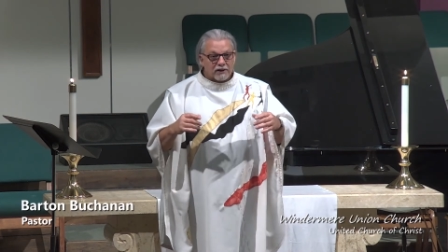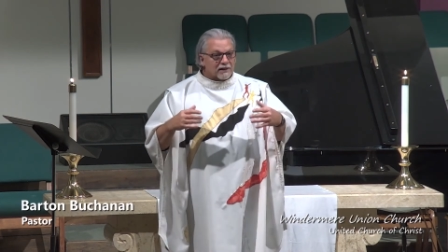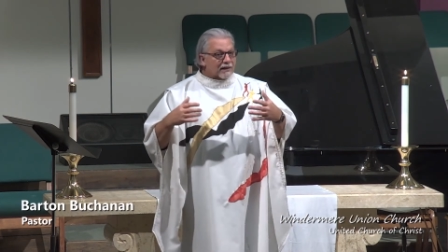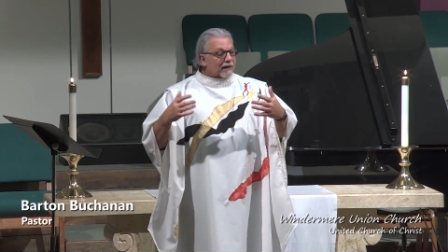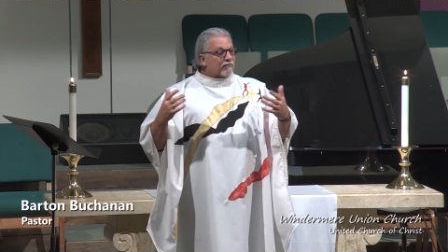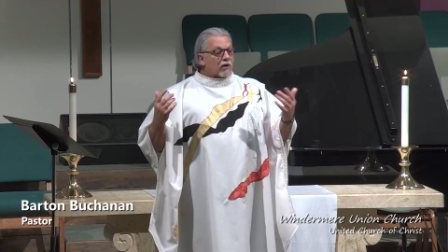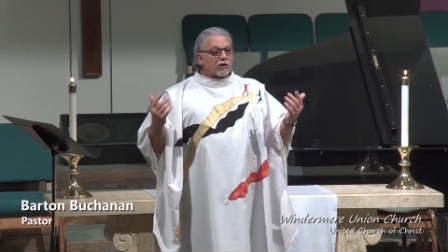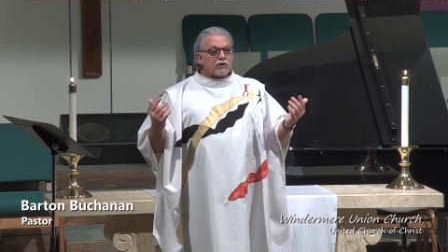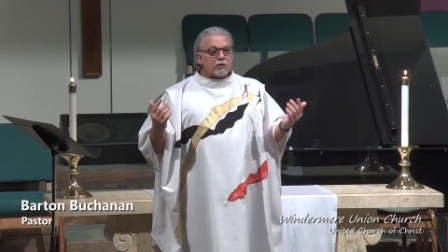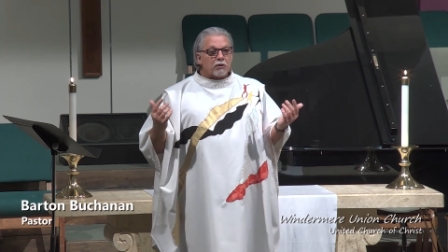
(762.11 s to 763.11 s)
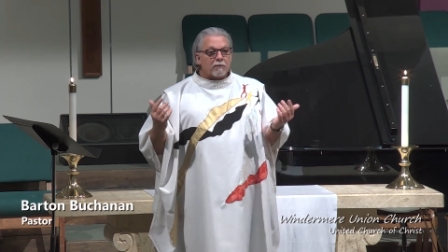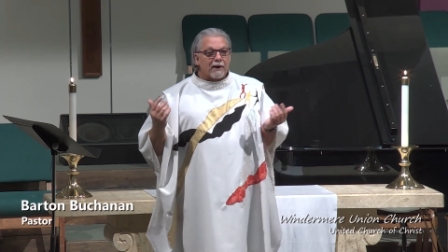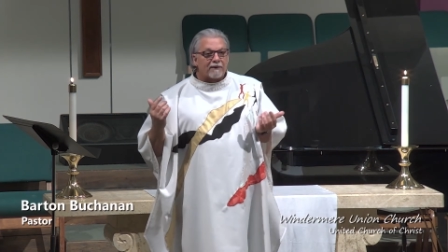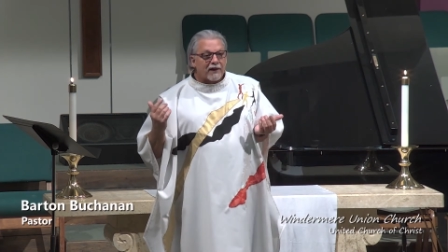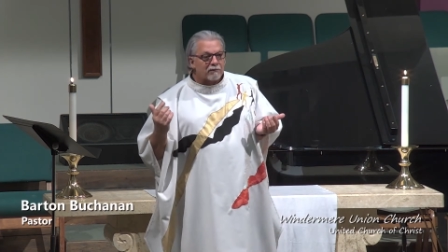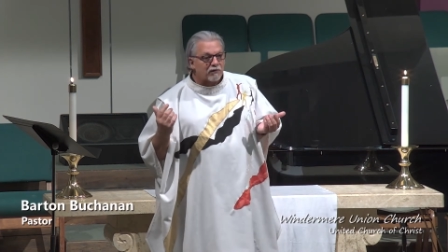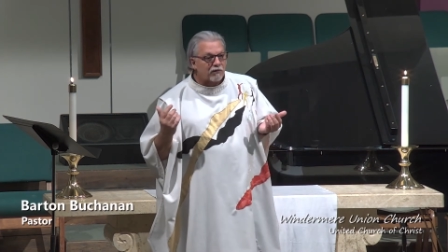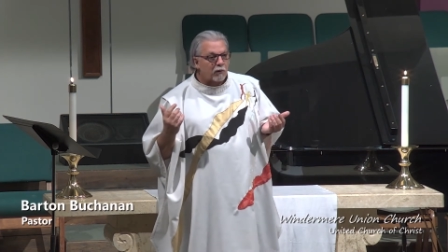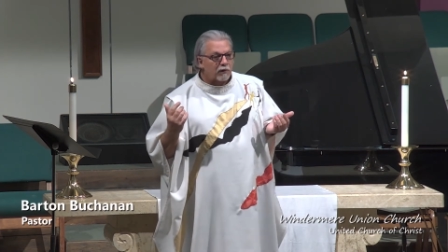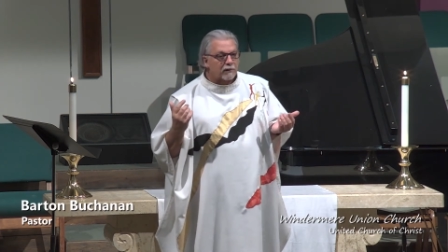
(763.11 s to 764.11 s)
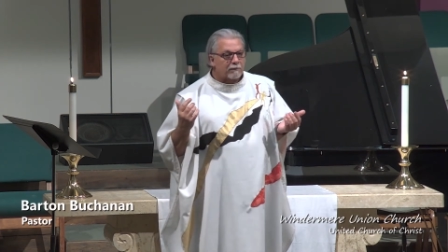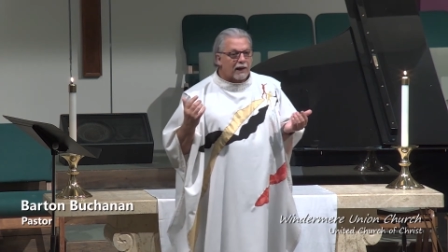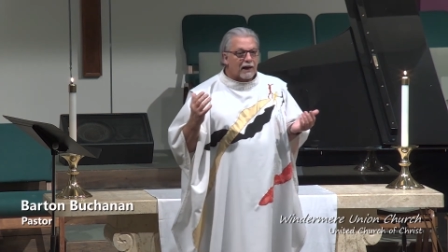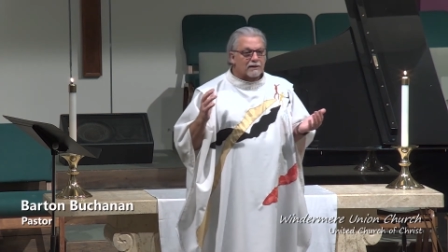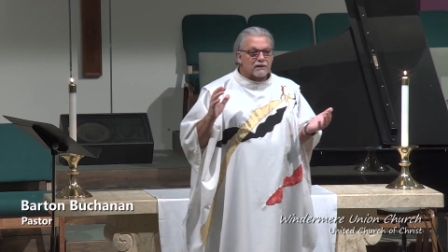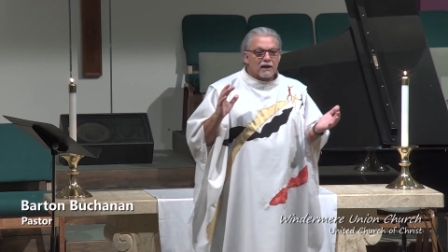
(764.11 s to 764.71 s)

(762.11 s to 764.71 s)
and I've talked to you about that before in the past.